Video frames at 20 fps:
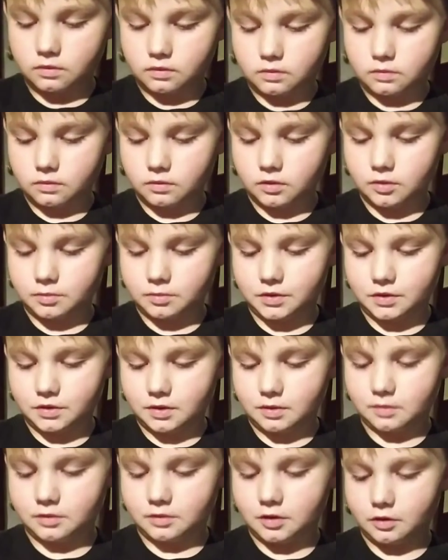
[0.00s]
Whoops,
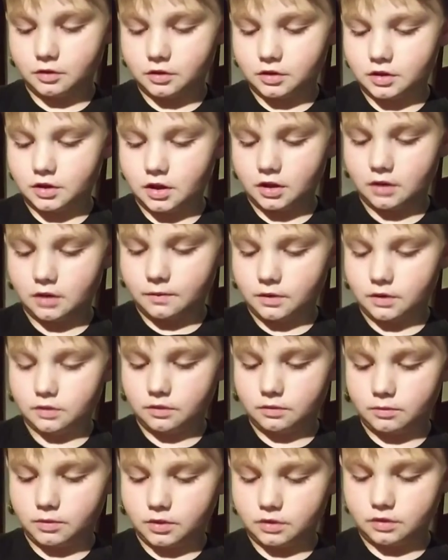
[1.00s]
that's on the side of it.
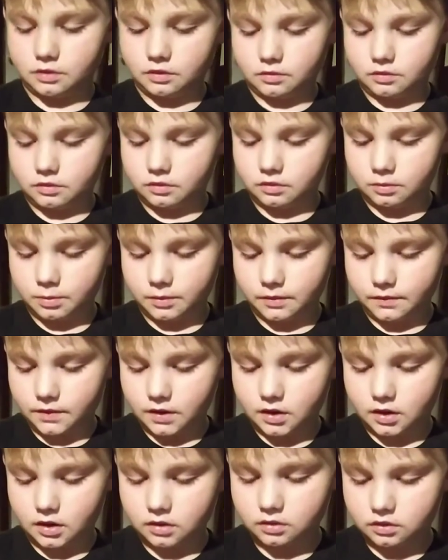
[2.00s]
It makes it go super
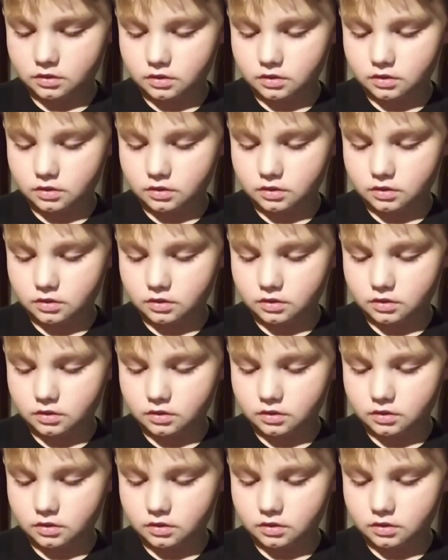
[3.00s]
fast.